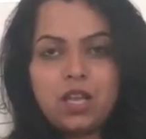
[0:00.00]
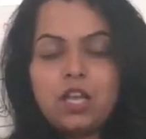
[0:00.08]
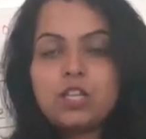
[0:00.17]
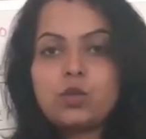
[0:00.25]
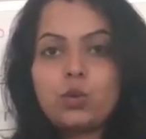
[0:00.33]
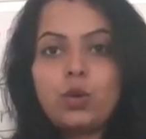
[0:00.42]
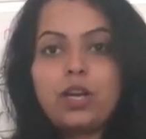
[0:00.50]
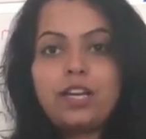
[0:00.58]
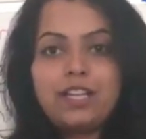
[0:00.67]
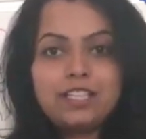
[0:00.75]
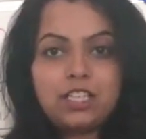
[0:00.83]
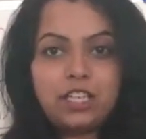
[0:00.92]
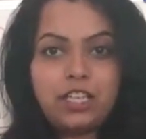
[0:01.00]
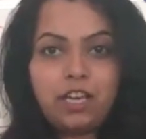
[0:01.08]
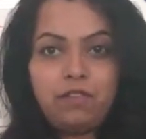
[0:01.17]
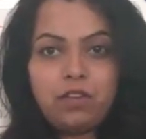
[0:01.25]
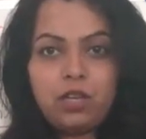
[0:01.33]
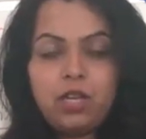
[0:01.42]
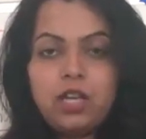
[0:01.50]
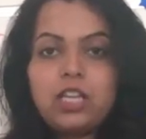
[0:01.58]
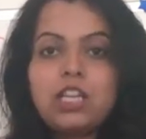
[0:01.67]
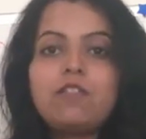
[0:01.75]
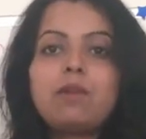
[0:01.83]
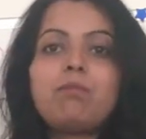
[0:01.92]
So it is a gift
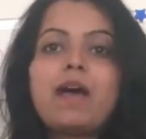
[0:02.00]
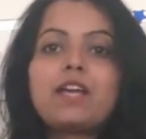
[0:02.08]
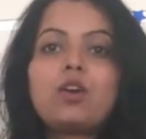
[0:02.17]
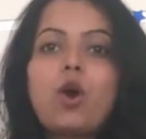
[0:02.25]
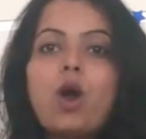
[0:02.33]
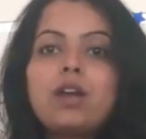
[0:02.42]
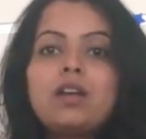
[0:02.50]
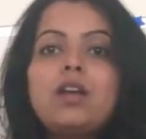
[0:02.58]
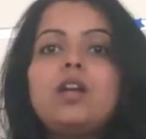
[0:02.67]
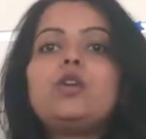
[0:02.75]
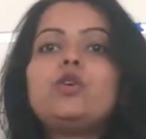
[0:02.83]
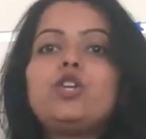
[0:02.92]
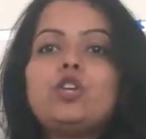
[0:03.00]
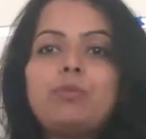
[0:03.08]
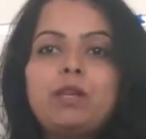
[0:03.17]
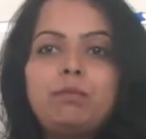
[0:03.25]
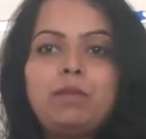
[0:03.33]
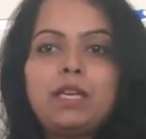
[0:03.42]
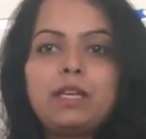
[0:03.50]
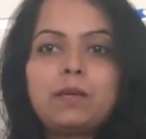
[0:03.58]
given by God to human being.